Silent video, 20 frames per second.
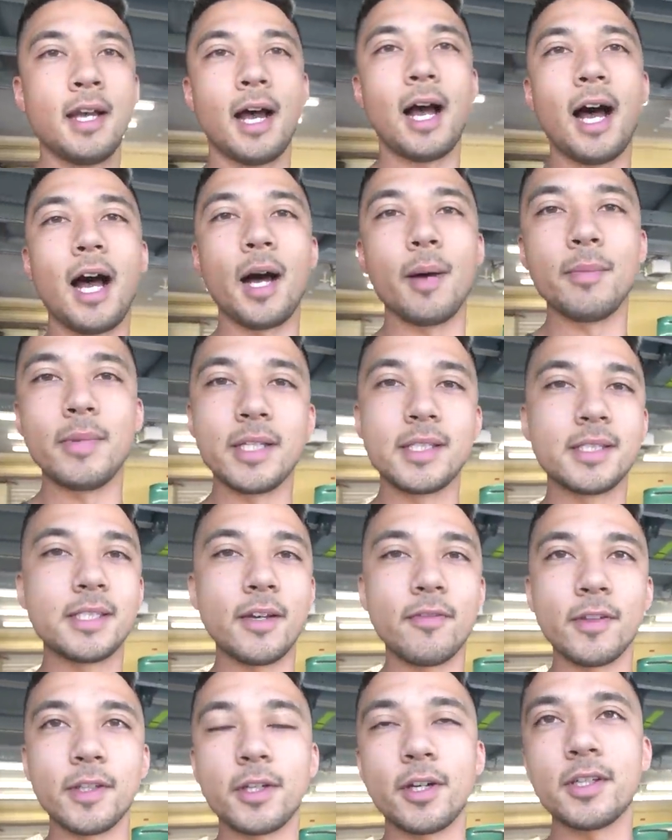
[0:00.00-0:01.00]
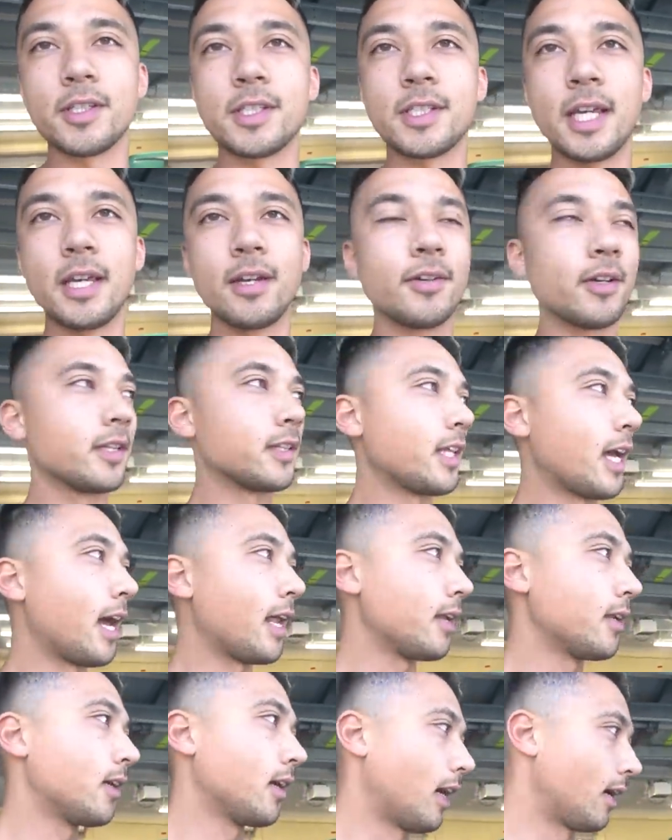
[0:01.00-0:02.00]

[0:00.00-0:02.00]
Um, it's definitely no secret that